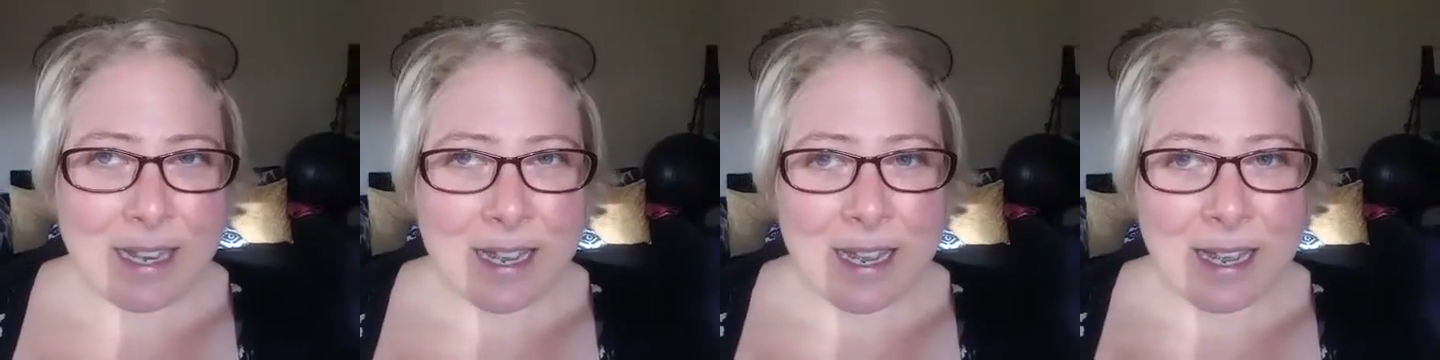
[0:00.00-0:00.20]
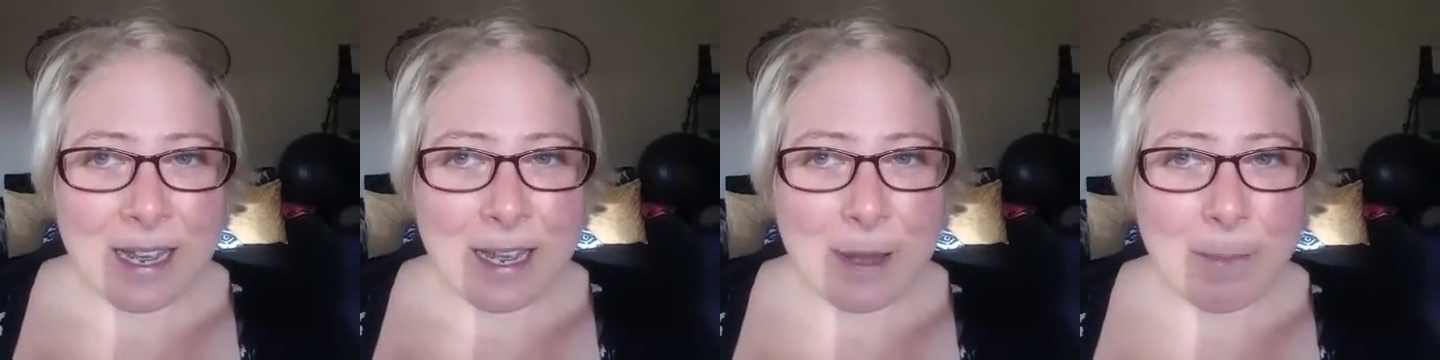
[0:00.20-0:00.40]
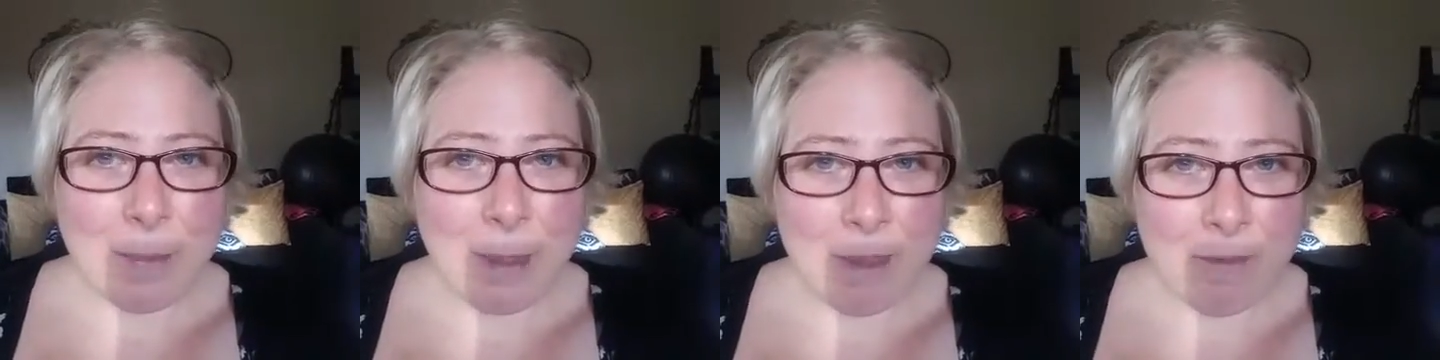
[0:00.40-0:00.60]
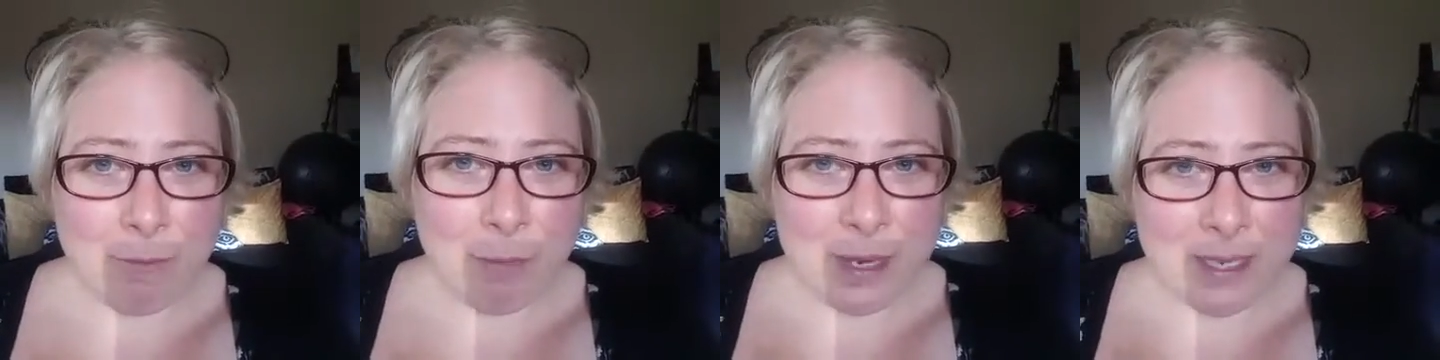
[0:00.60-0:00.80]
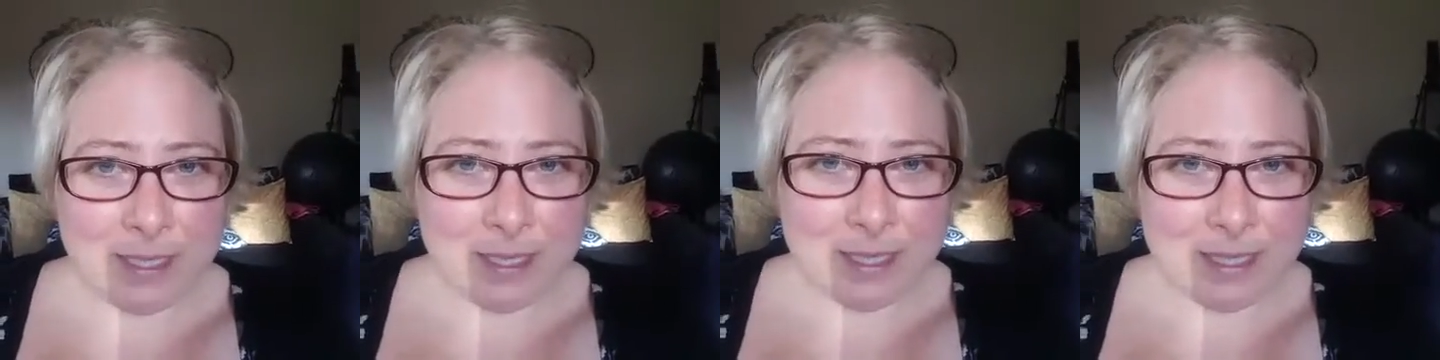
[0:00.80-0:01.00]
I've
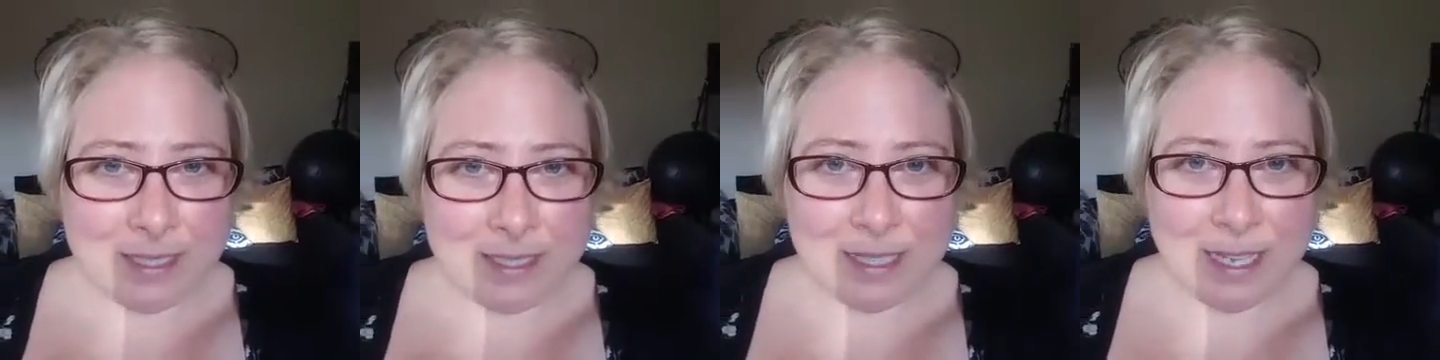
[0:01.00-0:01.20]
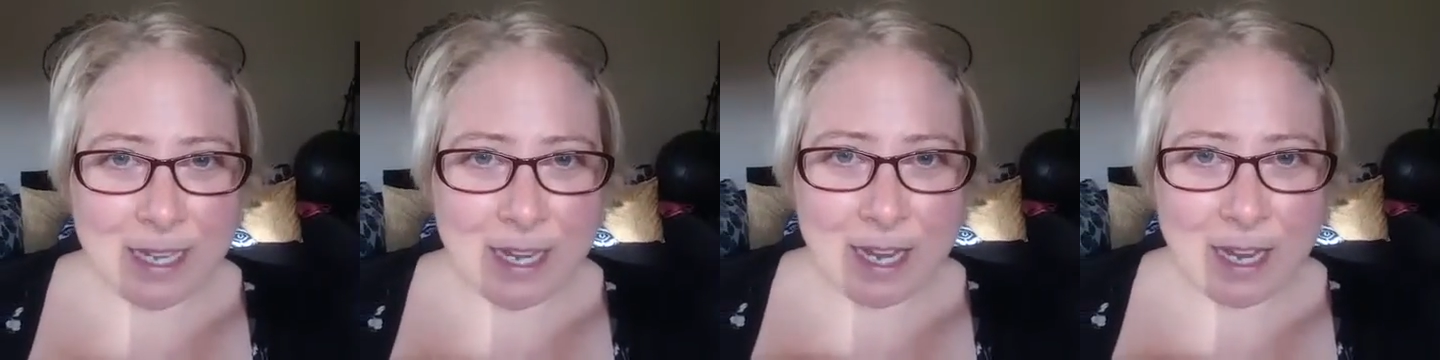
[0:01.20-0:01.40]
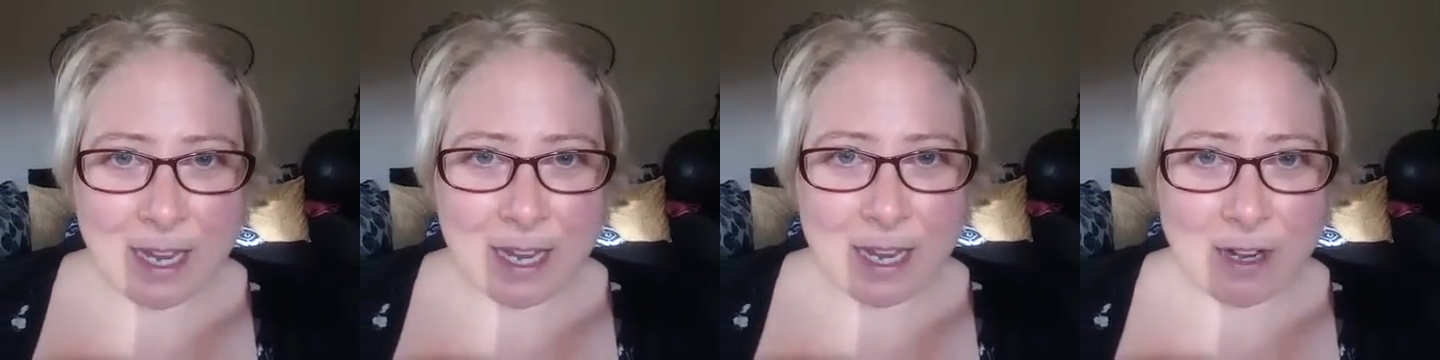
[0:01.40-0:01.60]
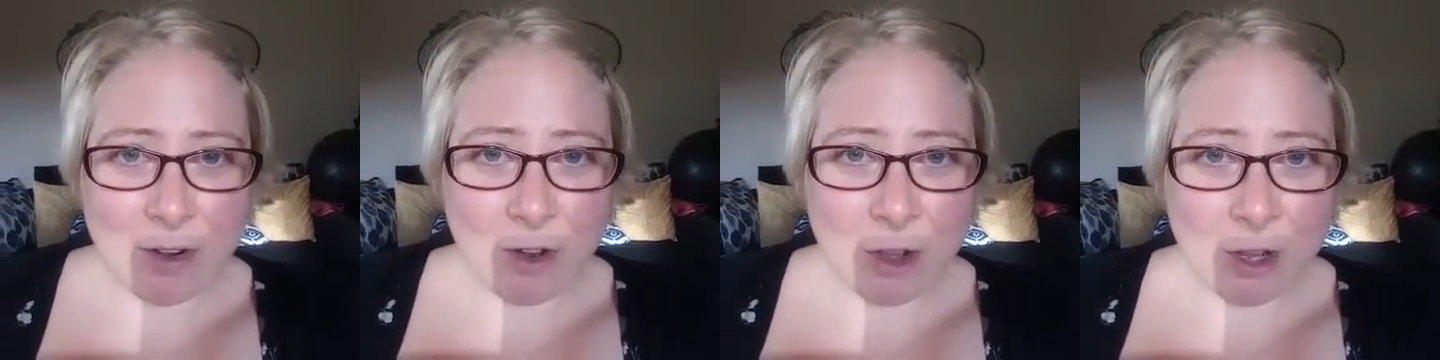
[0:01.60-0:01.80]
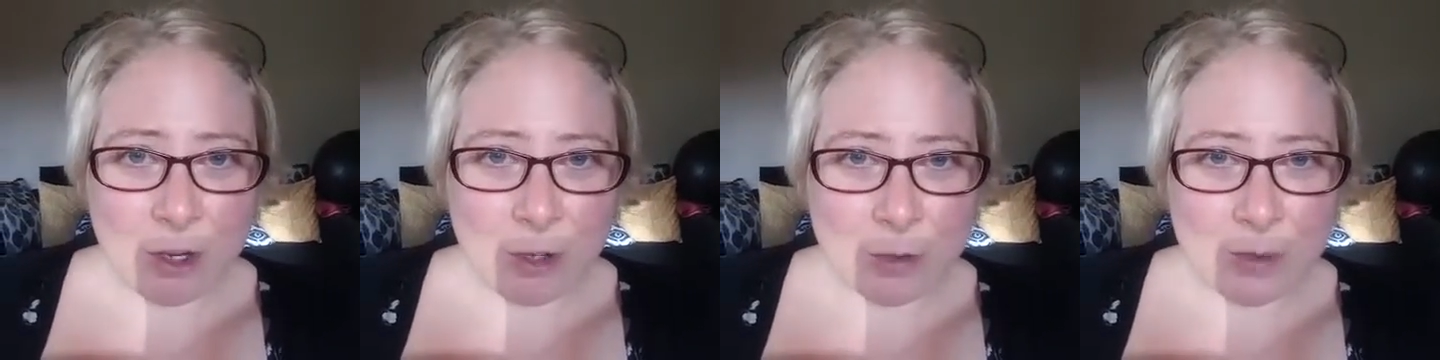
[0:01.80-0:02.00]
basically set an
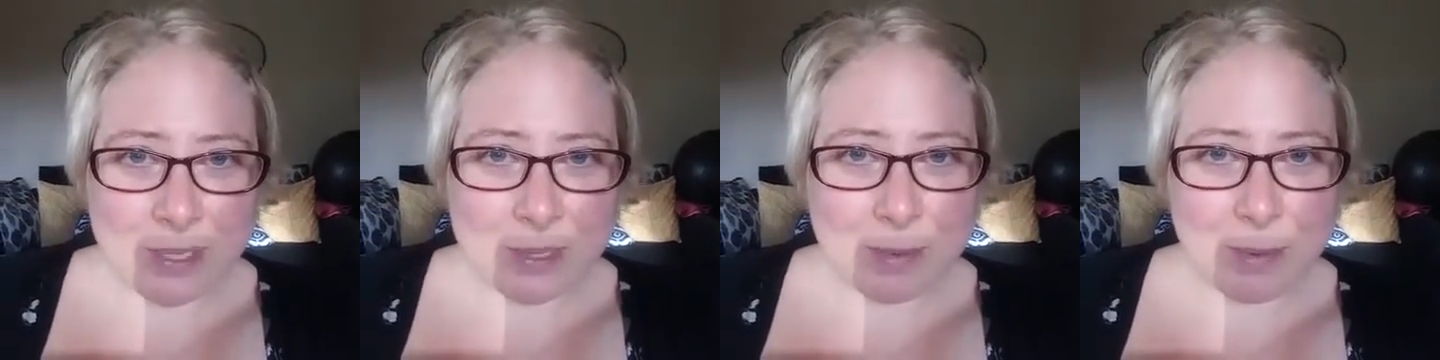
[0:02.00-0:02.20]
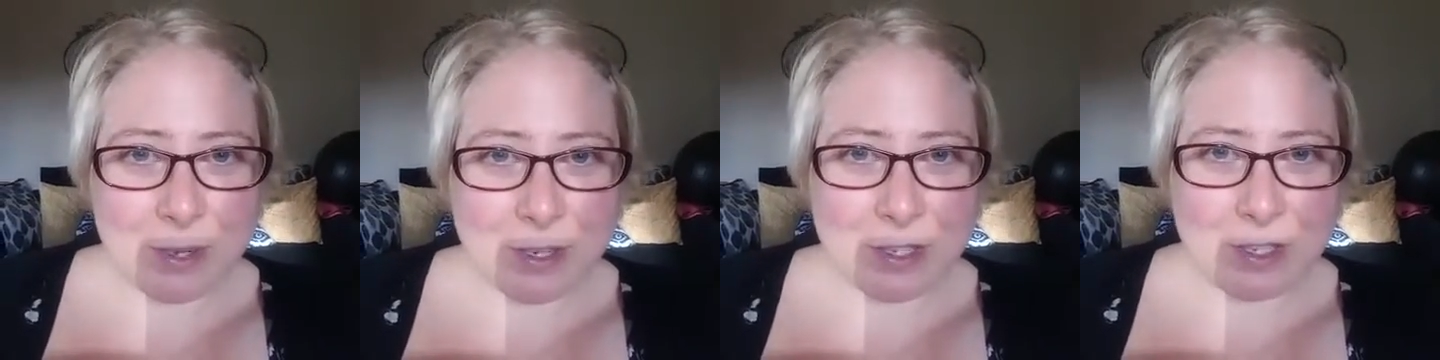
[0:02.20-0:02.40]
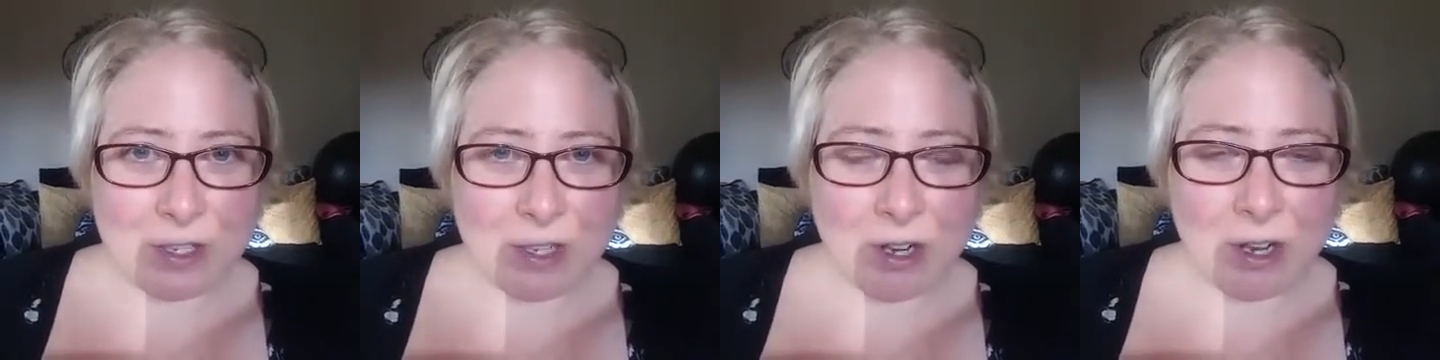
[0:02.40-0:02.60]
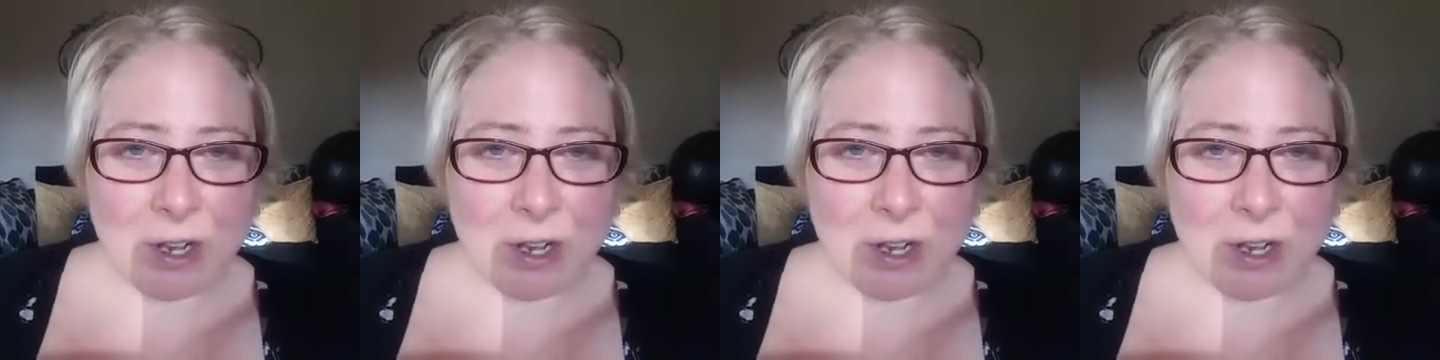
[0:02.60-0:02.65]
autoresponder